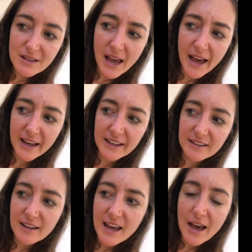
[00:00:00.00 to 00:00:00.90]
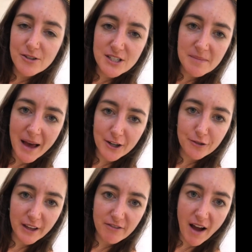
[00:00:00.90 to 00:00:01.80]
and it was just a matter of
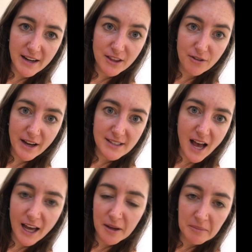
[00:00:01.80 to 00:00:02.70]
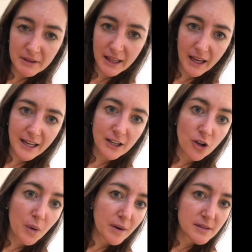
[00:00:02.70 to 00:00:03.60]
like finding the right time, and like I didn't
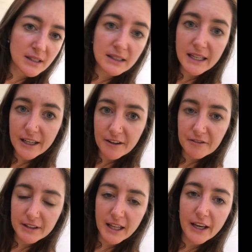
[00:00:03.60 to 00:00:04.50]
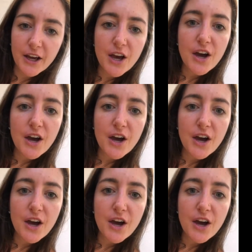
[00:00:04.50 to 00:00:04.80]
know where I was gonna live, and like